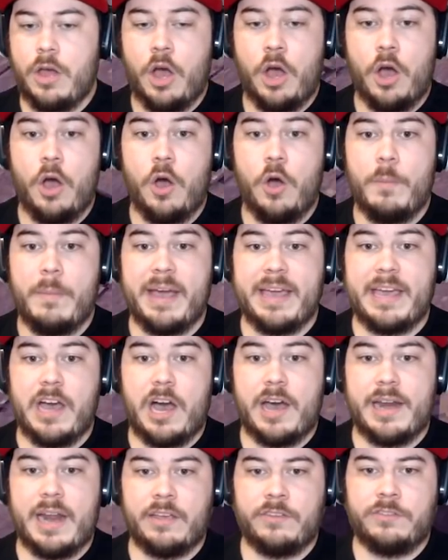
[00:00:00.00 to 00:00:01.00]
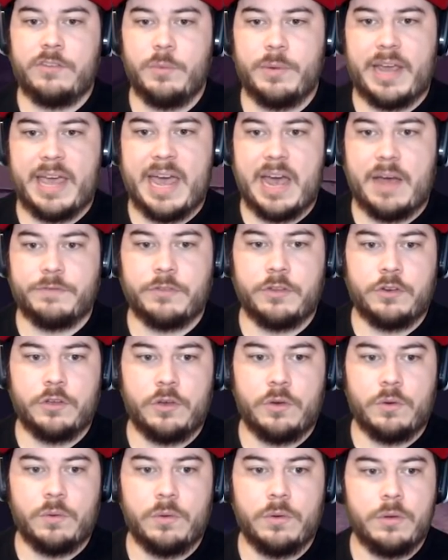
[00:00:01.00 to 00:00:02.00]
Oh, my God. I see what I have to
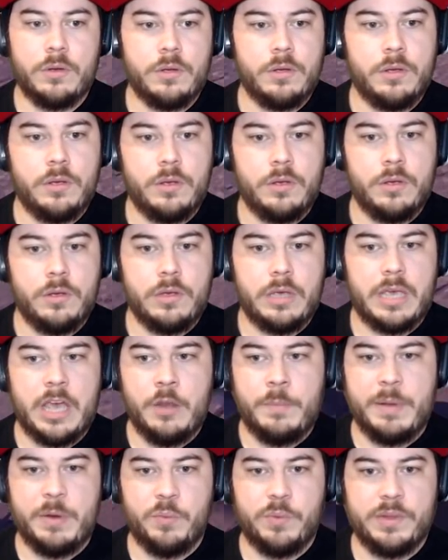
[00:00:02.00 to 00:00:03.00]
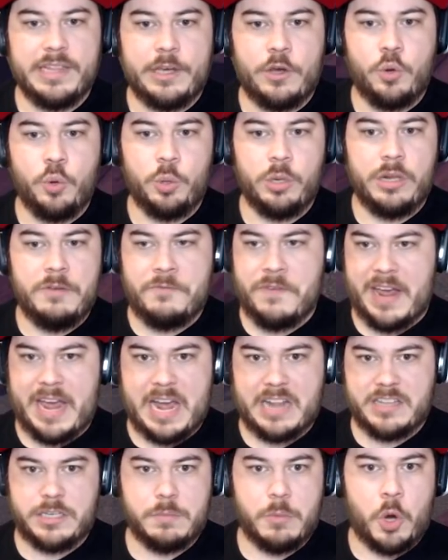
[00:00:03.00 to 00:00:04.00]
do. It'd be really cool if I
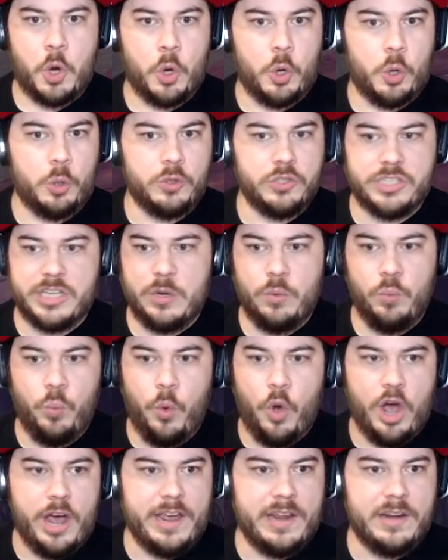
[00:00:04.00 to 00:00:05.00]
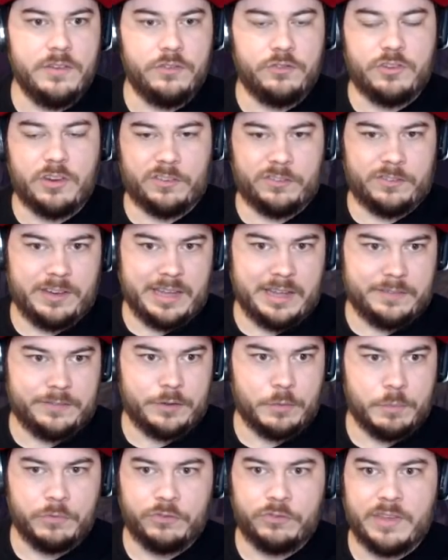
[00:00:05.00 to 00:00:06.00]
got some holes in ones just to get
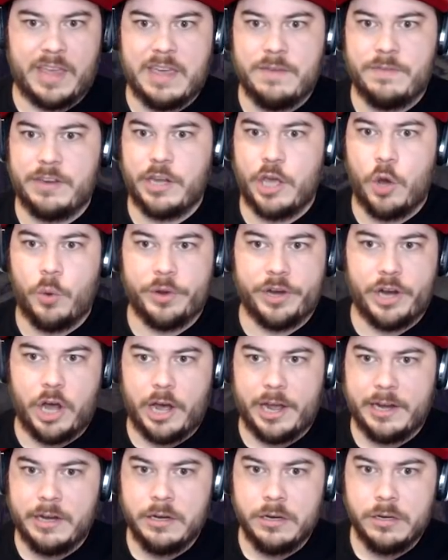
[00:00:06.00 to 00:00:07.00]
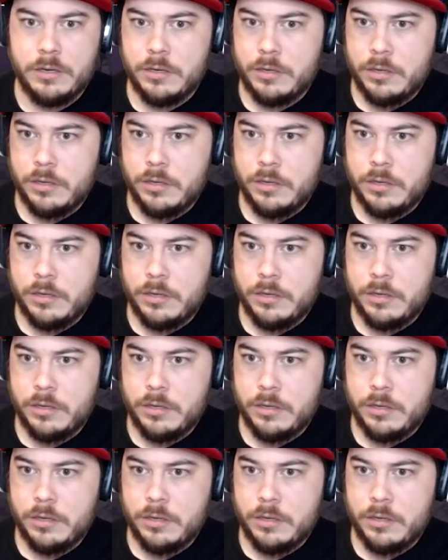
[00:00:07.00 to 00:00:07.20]
some saving going on.